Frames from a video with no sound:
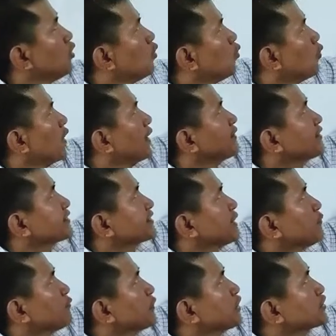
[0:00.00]
when the
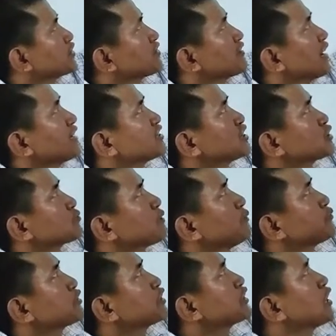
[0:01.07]
temperature rises
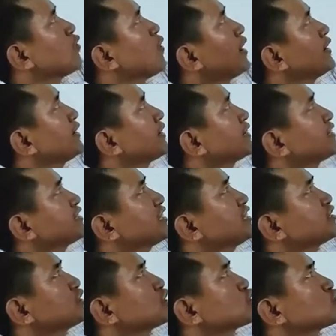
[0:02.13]
from theta 1 degree
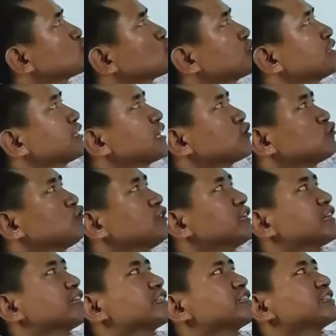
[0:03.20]
Celsius to theta 2
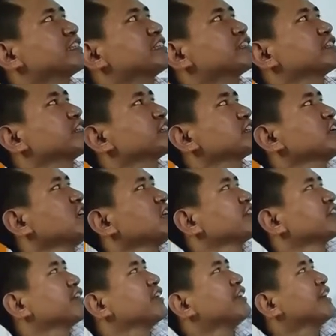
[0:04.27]
degree Celsius,
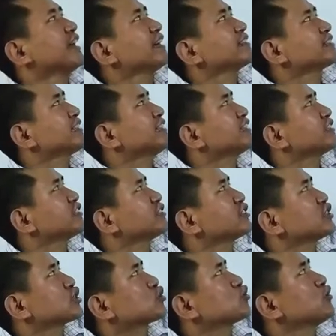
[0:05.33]
the length
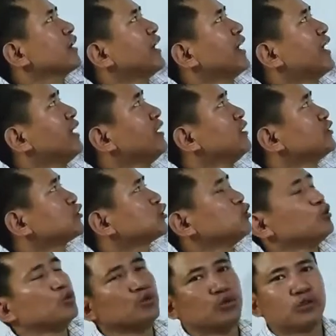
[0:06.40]
increases to
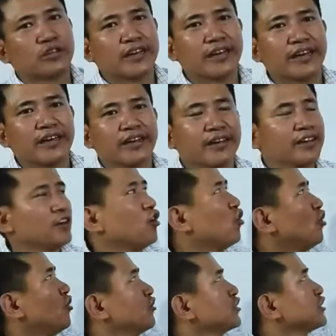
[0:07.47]
L2. Okay,
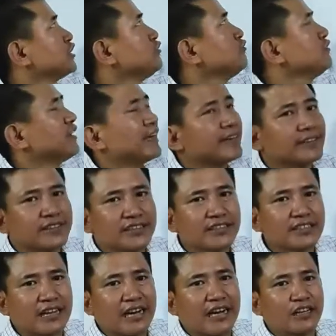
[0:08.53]
new length
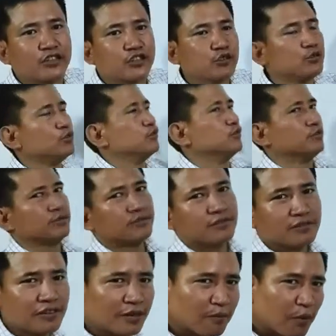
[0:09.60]
is L2.
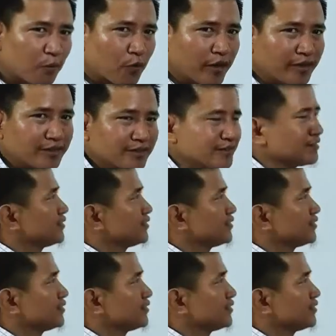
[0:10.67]
Got my point?